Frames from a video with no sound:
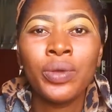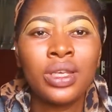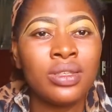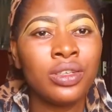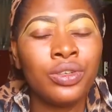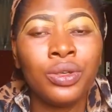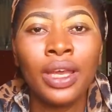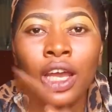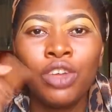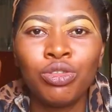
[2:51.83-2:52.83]
Easy, you
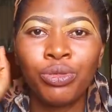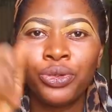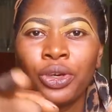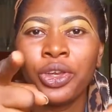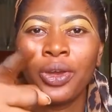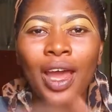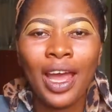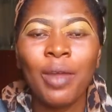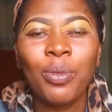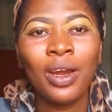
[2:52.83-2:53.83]
can draw your
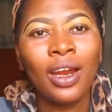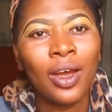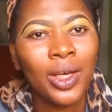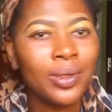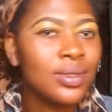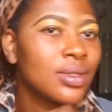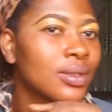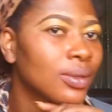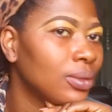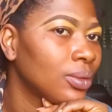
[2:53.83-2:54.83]

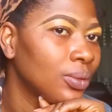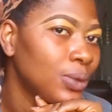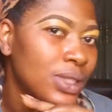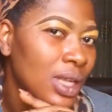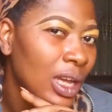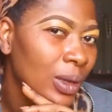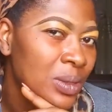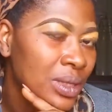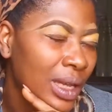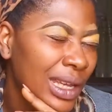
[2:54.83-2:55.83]
eyebrows
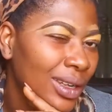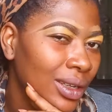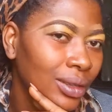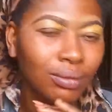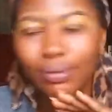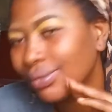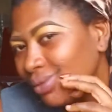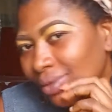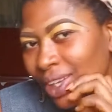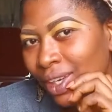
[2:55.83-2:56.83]
without any,
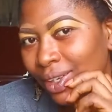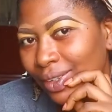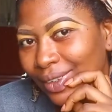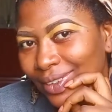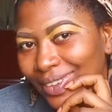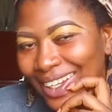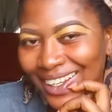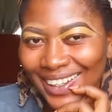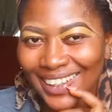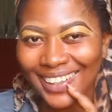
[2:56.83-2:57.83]
you
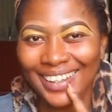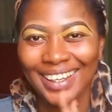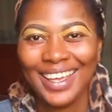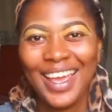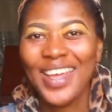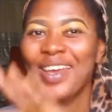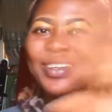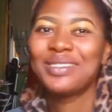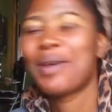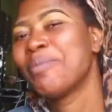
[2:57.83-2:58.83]
know.
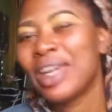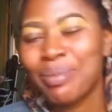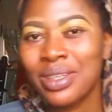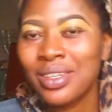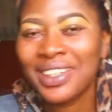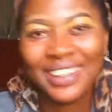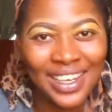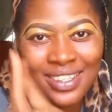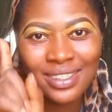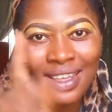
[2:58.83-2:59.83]
Don't mind me. So the
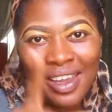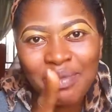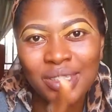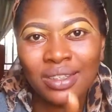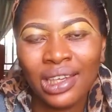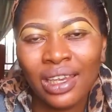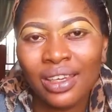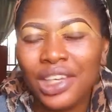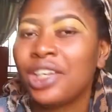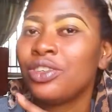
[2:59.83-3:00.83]
next step to
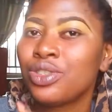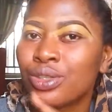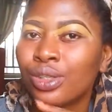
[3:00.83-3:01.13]
take is